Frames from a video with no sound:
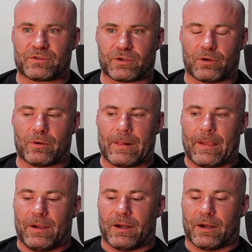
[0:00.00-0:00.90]
So
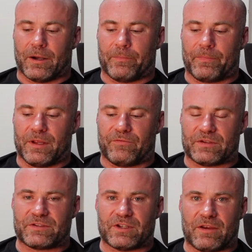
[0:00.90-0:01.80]
if
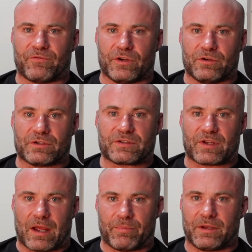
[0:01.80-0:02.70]
it's safe for you to
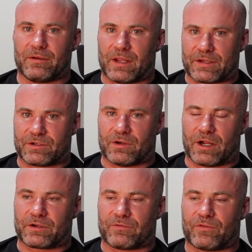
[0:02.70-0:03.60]
stop it, ask your
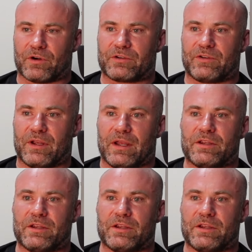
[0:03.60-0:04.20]
doctor first.